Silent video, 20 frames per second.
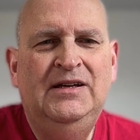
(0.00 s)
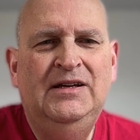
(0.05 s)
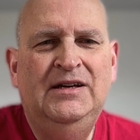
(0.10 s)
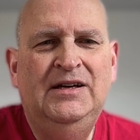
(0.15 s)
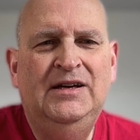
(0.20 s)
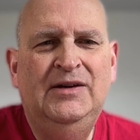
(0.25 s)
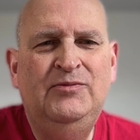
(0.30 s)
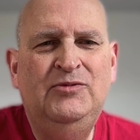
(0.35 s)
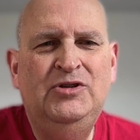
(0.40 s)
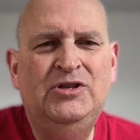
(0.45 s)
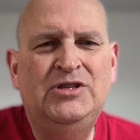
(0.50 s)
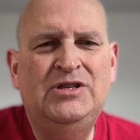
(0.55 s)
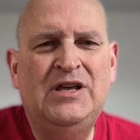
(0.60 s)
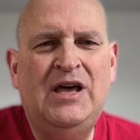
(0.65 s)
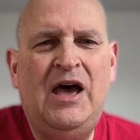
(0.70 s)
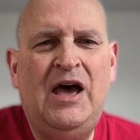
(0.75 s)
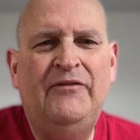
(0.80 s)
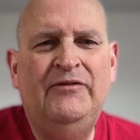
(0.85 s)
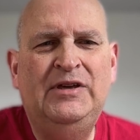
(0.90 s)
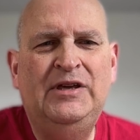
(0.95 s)
I'm just
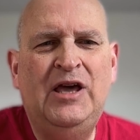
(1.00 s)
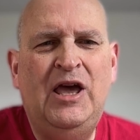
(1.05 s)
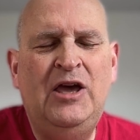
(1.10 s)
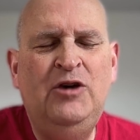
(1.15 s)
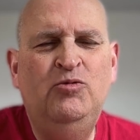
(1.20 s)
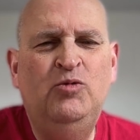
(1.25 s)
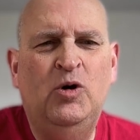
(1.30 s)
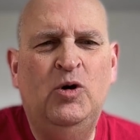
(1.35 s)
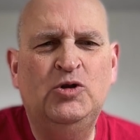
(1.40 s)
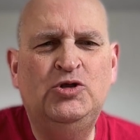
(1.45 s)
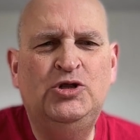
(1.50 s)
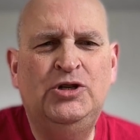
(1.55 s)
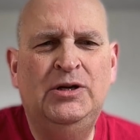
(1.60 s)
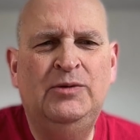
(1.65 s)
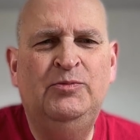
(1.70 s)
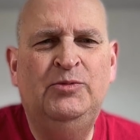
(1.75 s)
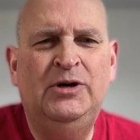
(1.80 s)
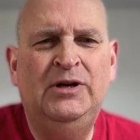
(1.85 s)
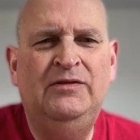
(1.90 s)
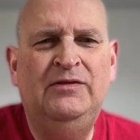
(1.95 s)
having a
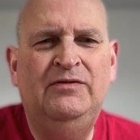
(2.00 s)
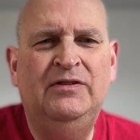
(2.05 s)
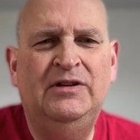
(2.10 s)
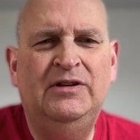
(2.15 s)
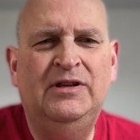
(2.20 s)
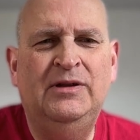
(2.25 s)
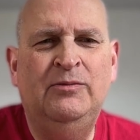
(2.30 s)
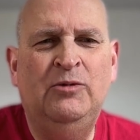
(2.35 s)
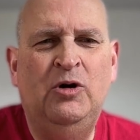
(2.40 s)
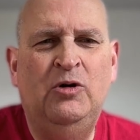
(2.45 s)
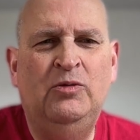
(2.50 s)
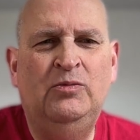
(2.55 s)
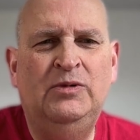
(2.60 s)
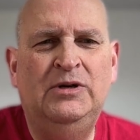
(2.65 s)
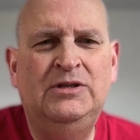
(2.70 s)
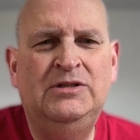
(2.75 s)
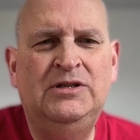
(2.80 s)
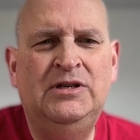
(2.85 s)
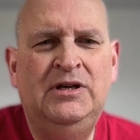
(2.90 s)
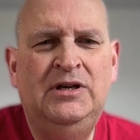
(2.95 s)
watching brief at the
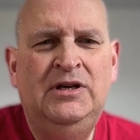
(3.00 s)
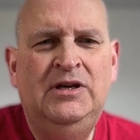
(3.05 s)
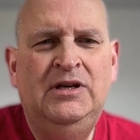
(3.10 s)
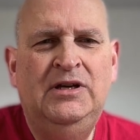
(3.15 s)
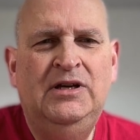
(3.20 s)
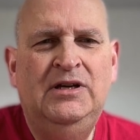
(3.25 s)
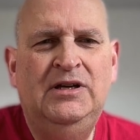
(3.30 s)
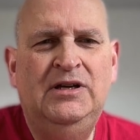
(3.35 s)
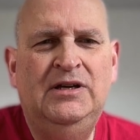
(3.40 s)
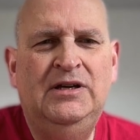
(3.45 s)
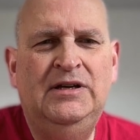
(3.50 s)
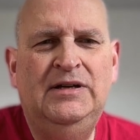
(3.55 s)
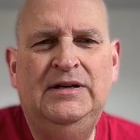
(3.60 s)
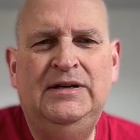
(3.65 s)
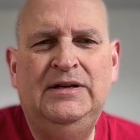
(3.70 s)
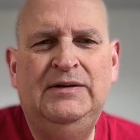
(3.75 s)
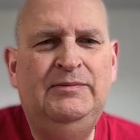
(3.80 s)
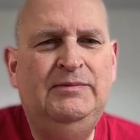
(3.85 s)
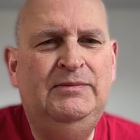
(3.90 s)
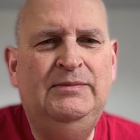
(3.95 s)
moment
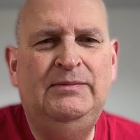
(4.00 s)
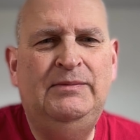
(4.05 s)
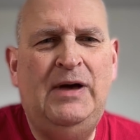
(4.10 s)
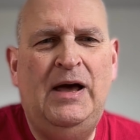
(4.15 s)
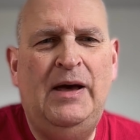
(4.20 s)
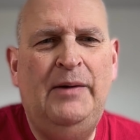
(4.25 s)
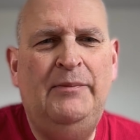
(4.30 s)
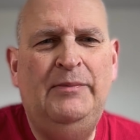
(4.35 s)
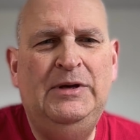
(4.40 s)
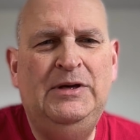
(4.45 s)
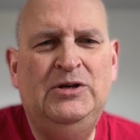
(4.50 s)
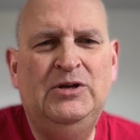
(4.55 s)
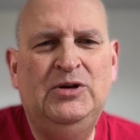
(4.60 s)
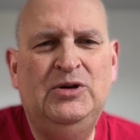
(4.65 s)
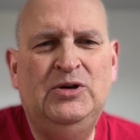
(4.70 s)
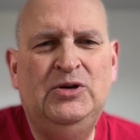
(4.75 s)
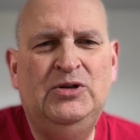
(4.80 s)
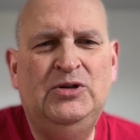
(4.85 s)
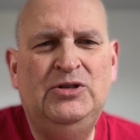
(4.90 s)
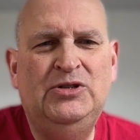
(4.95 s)
um,
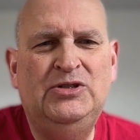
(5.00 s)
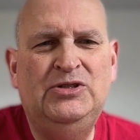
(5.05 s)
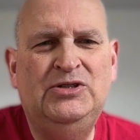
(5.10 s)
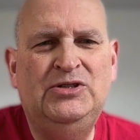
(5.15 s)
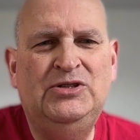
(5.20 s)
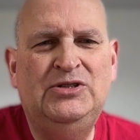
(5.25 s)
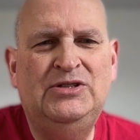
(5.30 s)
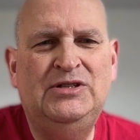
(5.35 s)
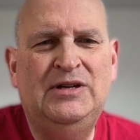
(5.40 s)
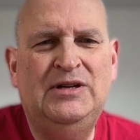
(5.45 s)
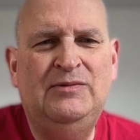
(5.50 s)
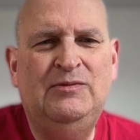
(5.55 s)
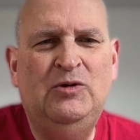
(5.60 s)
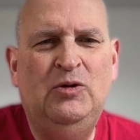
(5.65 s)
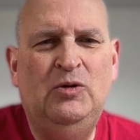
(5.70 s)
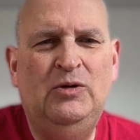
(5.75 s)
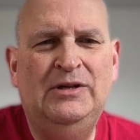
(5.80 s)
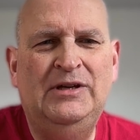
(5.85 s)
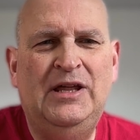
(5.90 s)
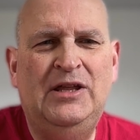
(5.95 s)
because I'm
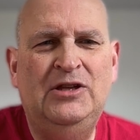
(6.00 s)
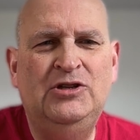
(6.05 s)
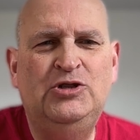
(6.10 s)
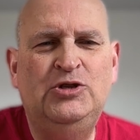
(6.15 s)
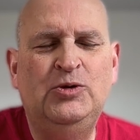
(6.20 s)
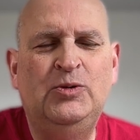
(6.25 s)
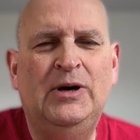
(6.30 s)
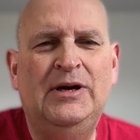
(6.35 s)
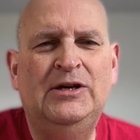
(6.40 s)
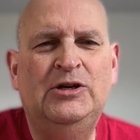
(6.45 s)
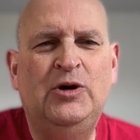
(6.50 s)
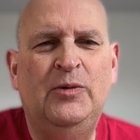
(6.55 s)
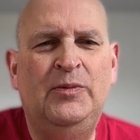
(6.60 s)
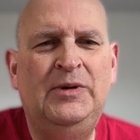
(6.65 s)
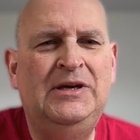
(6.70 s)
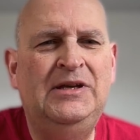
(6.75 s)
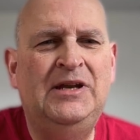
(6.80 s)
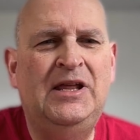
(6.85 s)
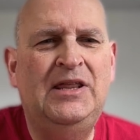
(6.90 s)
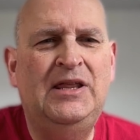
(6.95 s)
not altogether sure. It could
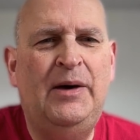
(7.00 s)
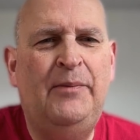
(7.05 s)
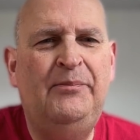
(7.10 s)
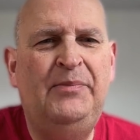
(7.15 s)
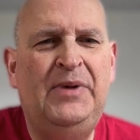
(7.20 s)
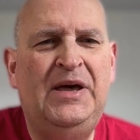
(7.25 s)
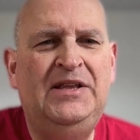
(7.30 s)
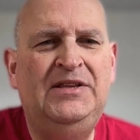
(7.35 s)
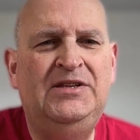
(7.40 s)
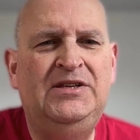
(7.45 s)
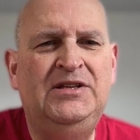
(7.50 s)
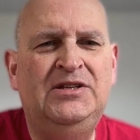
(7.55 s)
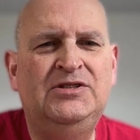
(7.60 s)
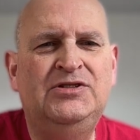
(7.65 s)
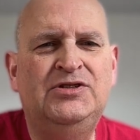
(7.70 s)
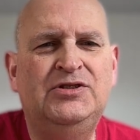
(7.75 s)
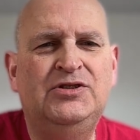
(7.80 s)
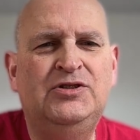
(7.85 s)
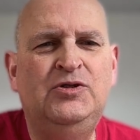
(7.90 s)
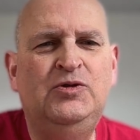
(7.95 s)
be another bending
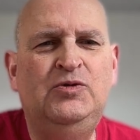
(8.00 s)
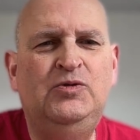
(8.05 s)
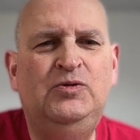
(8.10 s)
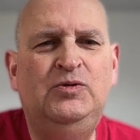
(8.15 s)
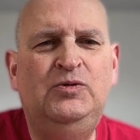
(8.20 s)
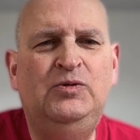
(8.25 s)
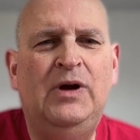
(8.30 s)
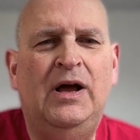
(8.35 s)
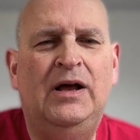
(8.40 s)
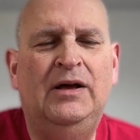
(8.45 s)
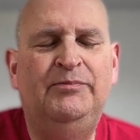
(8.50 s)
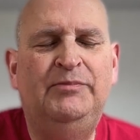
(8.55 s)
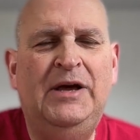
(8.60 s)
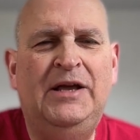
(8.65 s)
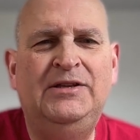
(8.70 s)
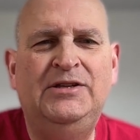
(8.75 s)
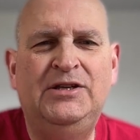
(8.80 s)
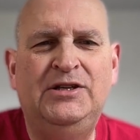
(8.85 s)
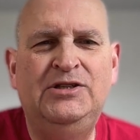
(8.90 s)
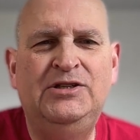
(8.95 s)
spoon, a
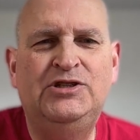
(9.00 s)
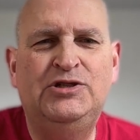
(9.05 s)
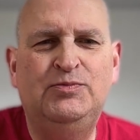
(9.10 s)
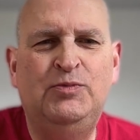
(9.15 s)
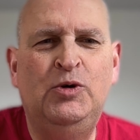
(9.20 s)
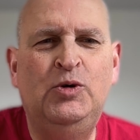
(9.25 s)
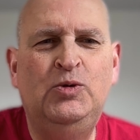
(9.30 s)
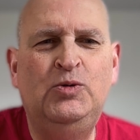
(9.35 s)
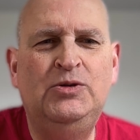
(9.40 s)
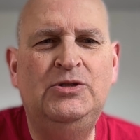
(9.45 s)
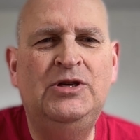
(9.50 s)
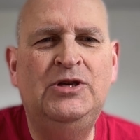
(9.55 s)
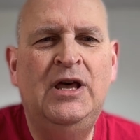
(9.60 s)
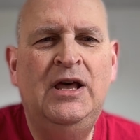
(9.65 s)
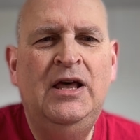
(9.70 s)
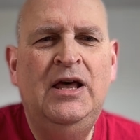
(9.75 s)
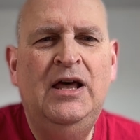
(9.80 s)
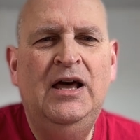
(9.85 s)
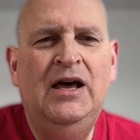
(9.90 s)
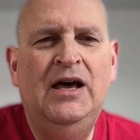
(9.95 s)
bending spoons,
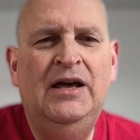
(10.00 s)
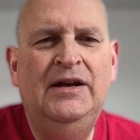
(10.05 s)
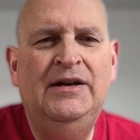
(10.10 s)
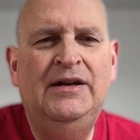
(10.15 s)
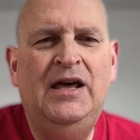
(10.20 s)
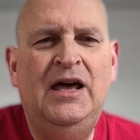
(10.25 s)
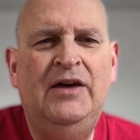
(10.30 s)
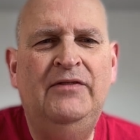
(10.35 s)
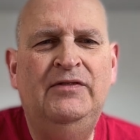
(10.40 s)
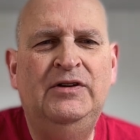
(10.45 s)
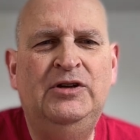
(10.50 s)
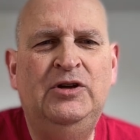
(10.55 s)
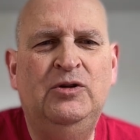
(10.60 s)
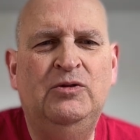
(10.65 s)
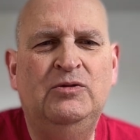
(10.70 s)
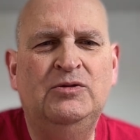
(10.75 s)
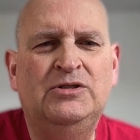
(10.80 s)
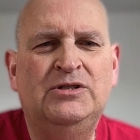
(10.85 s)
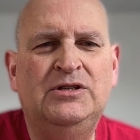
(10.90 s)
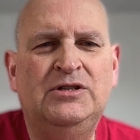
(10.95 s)
and
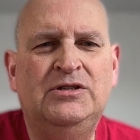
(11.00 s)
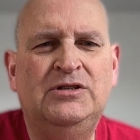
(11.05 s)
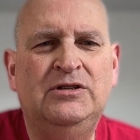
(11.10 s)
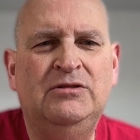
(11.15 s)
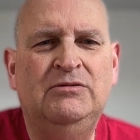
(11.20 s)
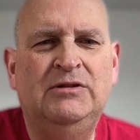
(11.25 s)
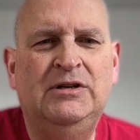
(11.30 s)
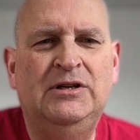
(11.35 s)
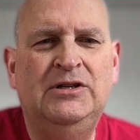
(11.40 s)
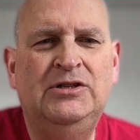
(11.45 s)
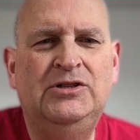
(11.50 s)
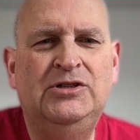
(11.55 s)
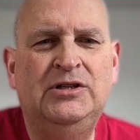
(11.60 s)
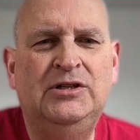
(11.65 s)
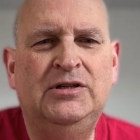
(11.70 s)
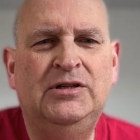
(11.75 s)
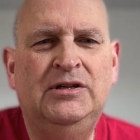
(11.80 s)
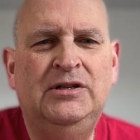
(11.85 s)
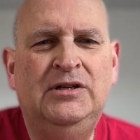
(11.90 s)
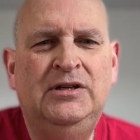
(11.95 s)
Evernote
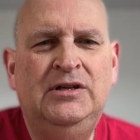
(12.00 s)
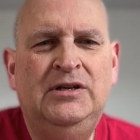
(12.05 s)
situation.